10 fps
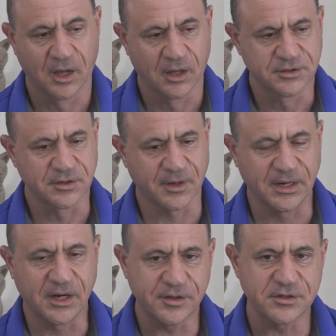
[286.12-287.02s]
So
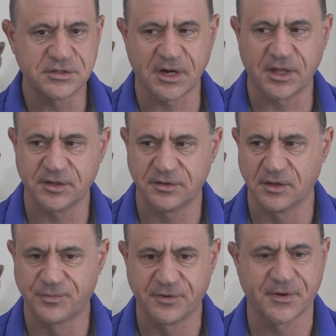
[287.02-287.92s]
another strength of
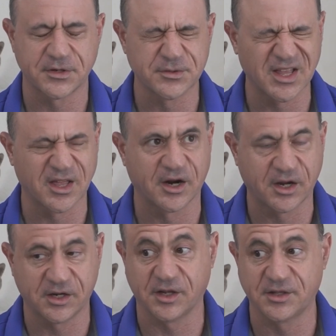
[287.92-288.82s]
the professional cloud
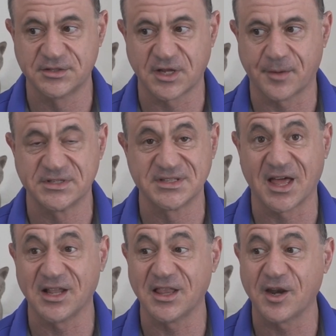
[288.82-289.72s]
architect exam is
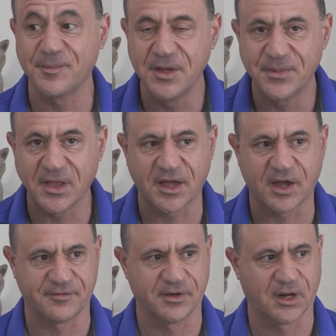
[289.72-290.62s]
not a lot of people
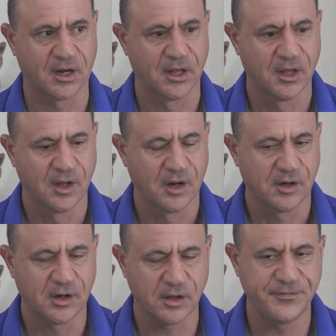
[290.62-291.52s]
have it.
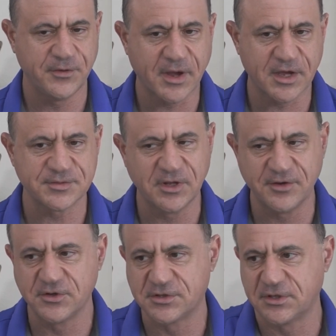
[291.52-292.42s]
Now, if you asked me
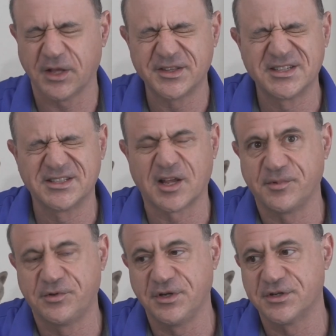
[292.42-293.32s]
if you should take this exam
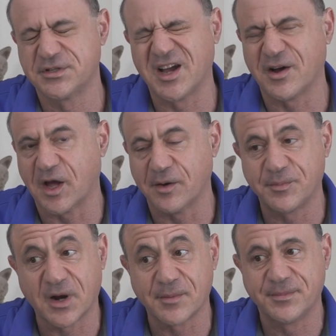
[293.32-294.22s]
two years ago, I
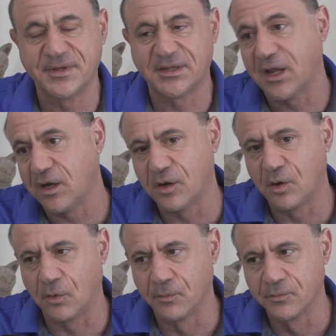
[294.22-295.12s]
would probably say
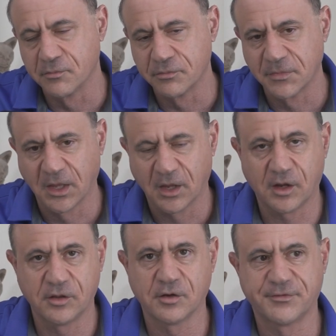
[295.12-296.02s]
no.
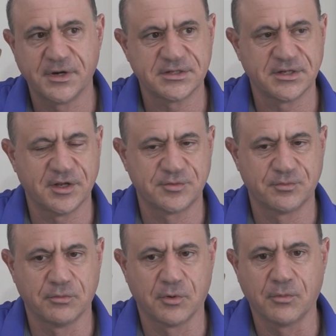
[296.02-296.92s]
And the reason is
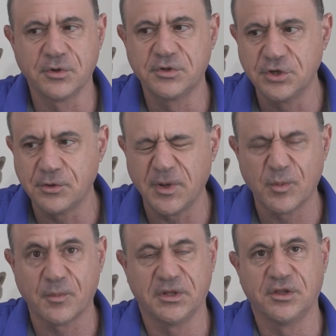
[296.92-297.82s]
what we're doing
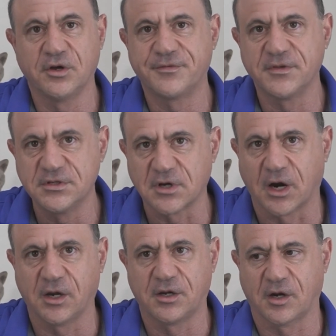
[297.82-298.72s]
when we look for these
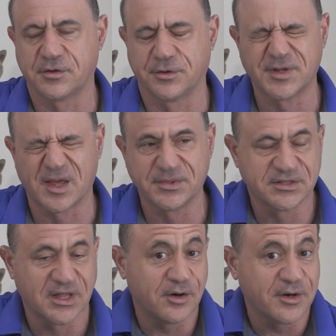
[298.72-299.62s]
architecture exams, because
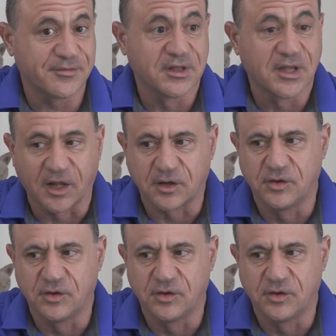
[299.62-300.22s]
they don't have a lot to